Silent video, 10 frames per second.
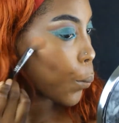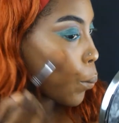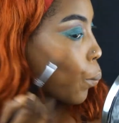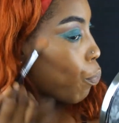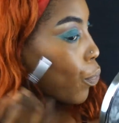
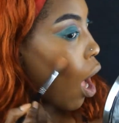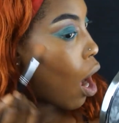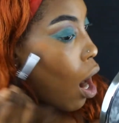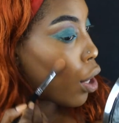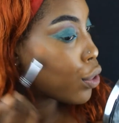but it's
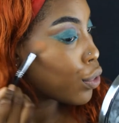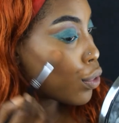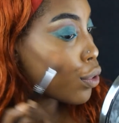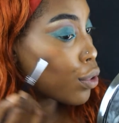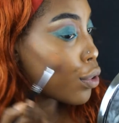called,
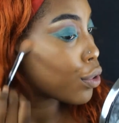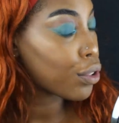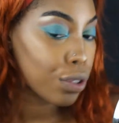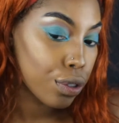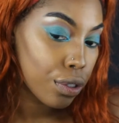
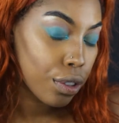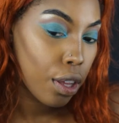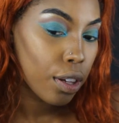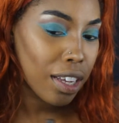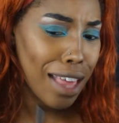I don't
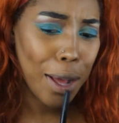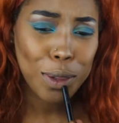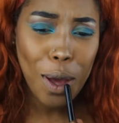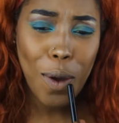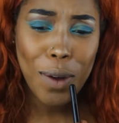even remember
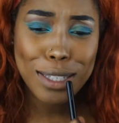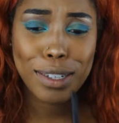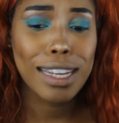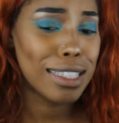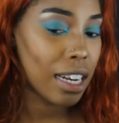what it's
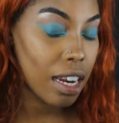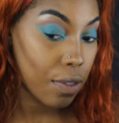called.